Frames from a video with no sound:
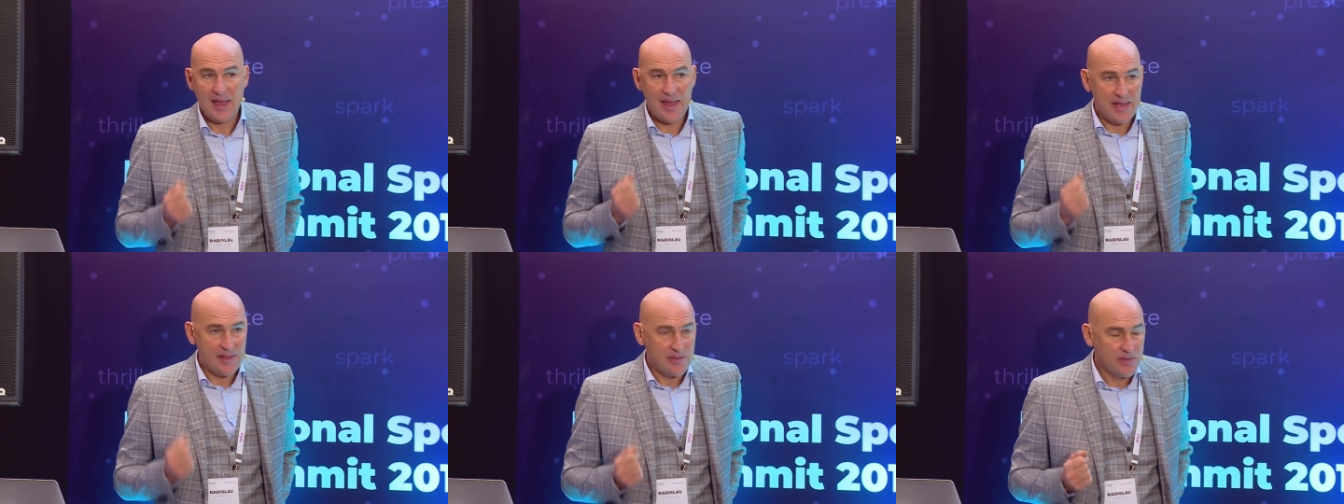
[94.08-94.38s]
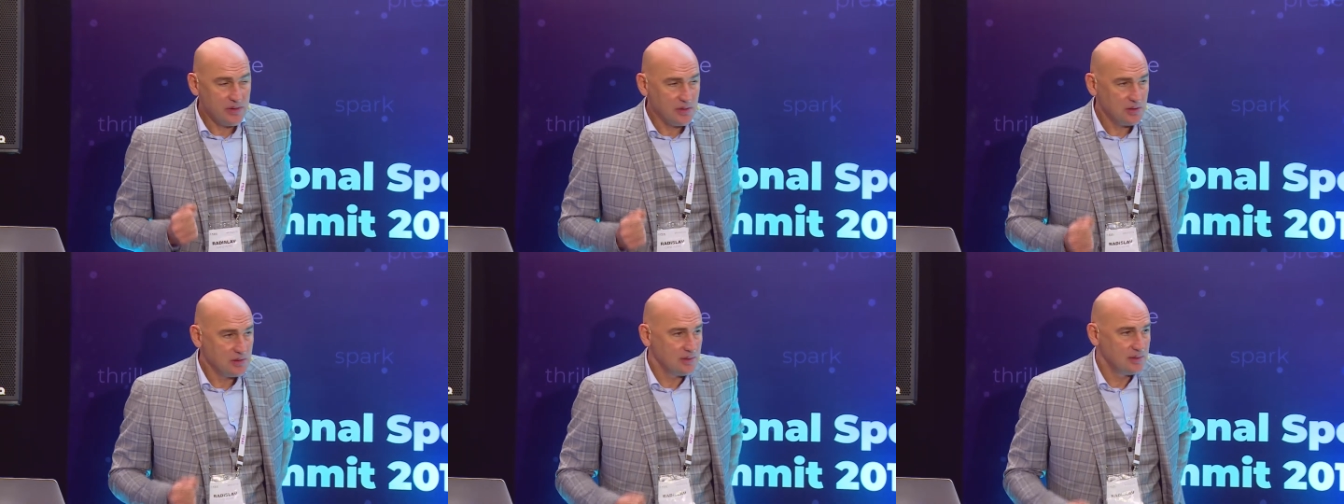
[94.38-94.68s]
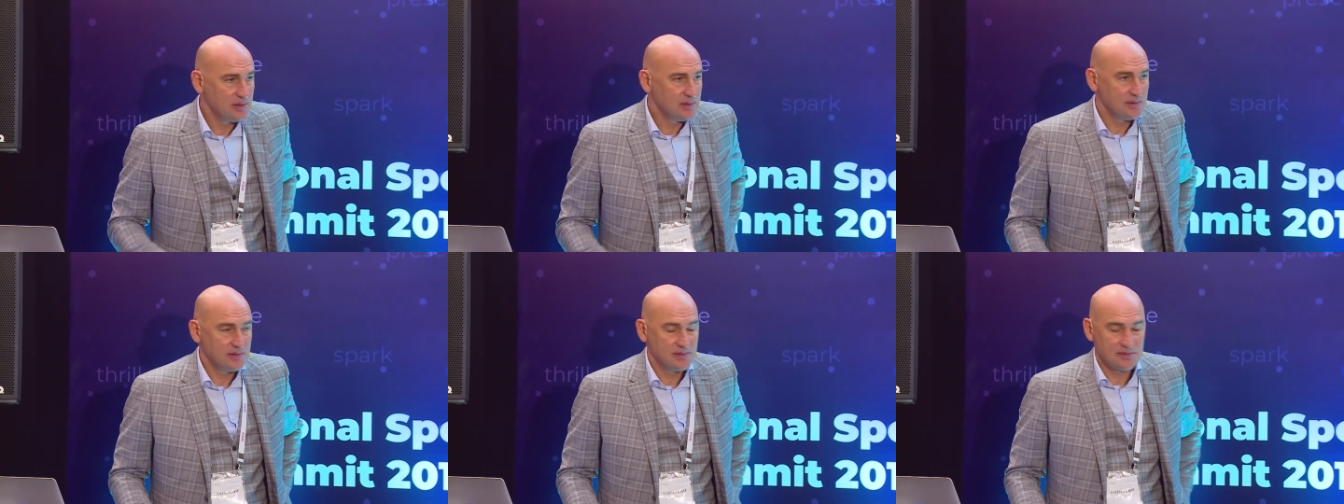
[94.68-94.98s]
And
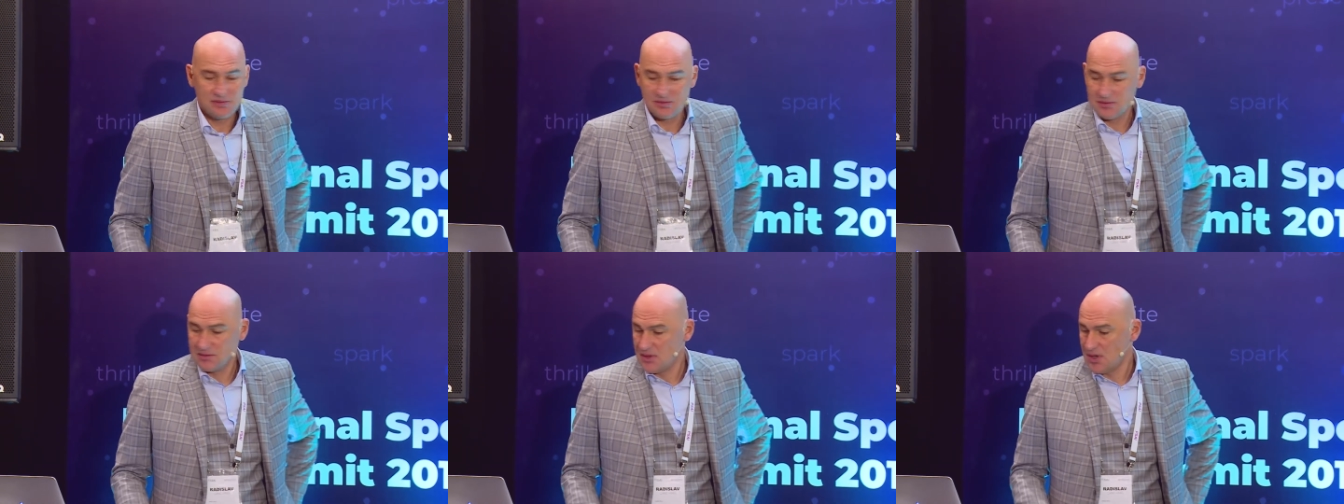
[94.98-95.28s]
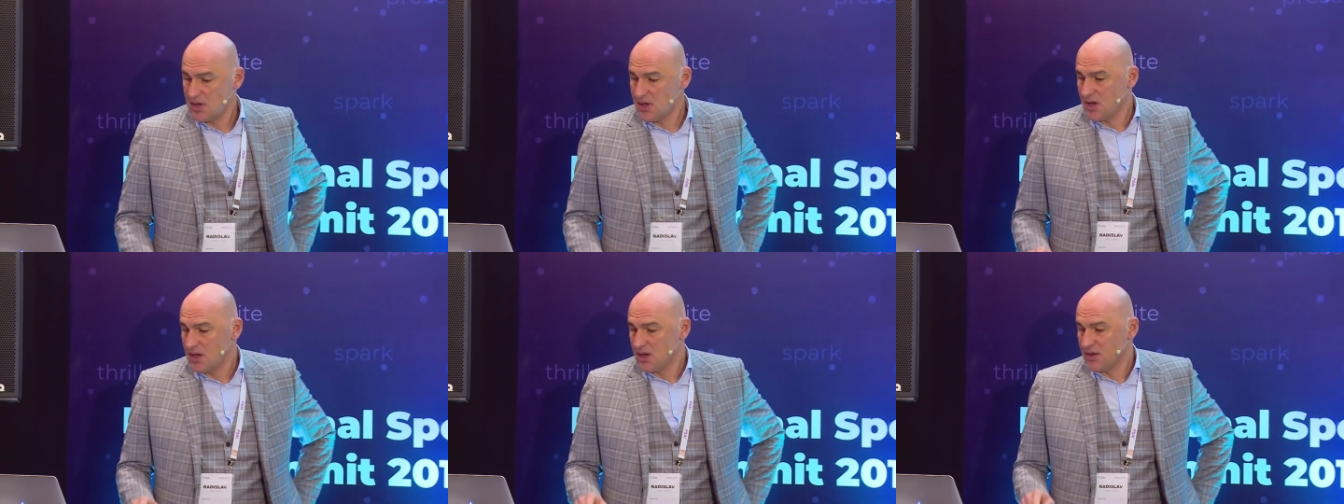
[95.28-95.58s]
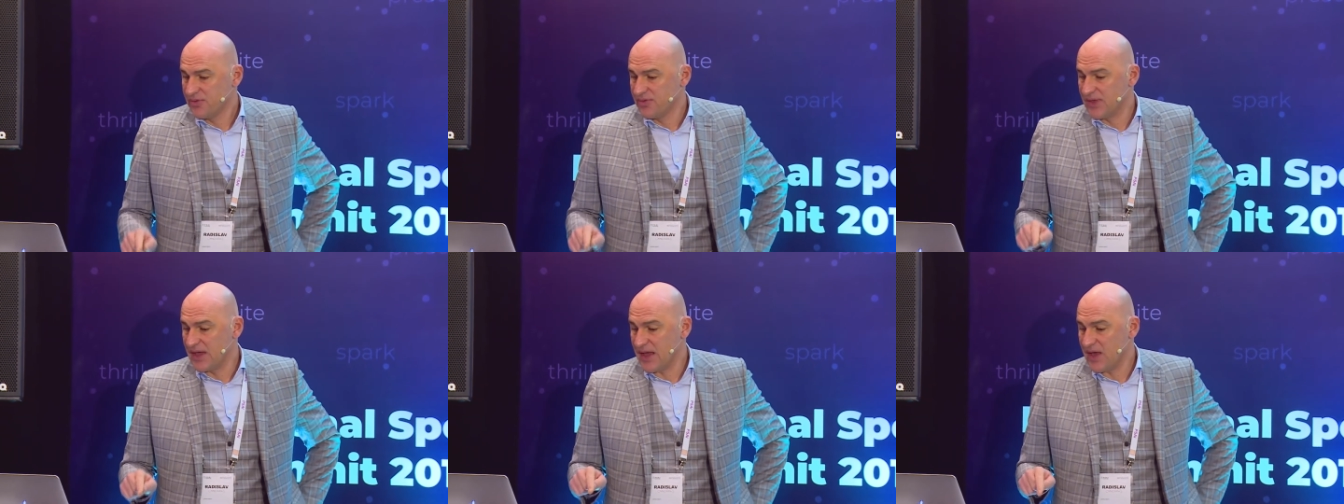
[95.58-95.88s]

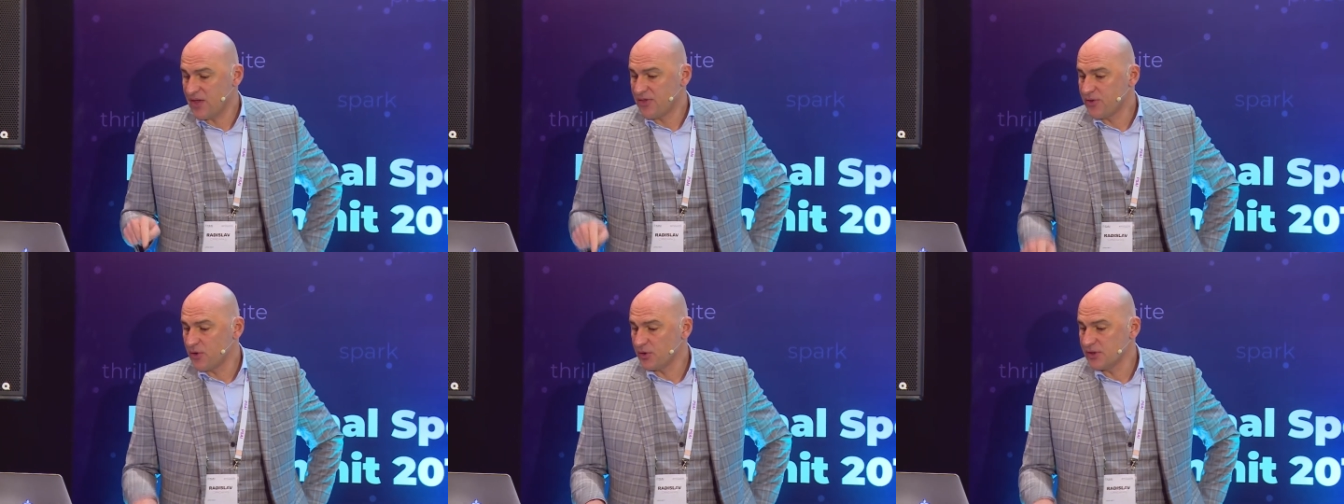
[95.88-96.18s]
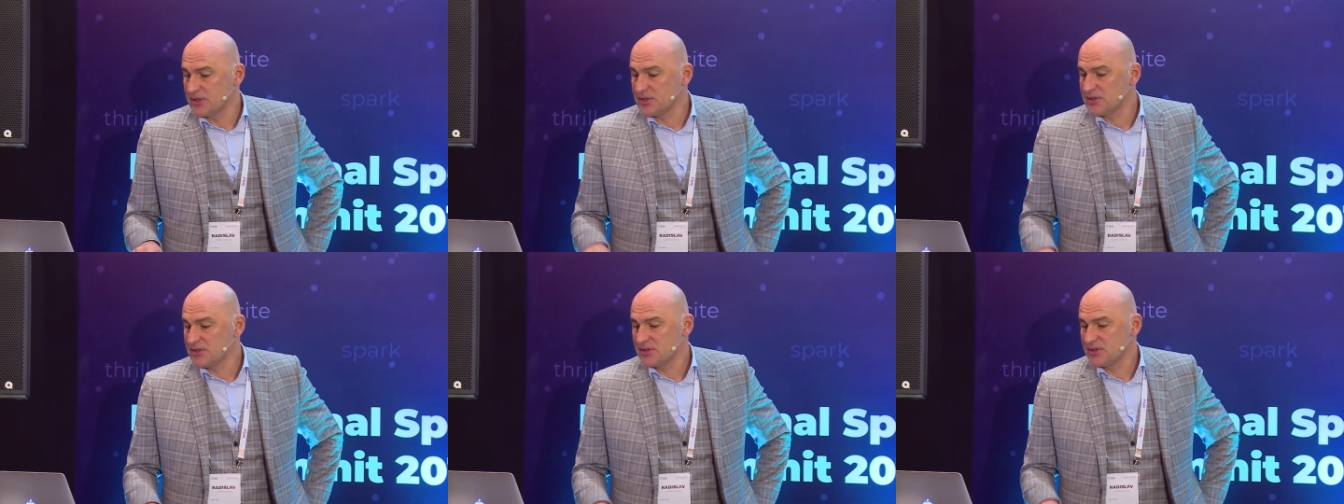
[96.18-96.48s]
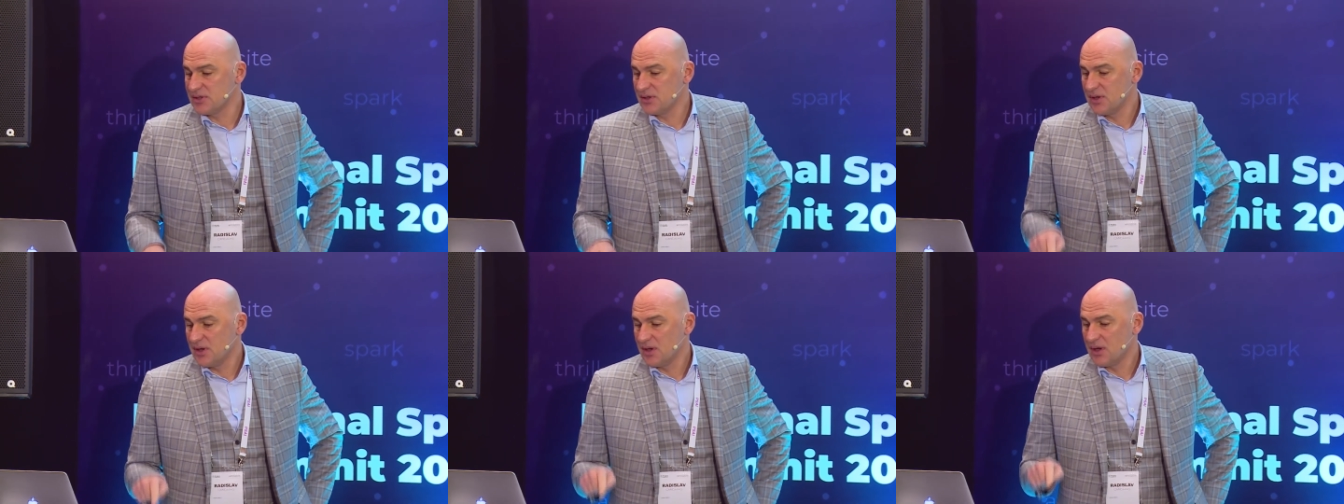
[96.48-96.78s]
the third is,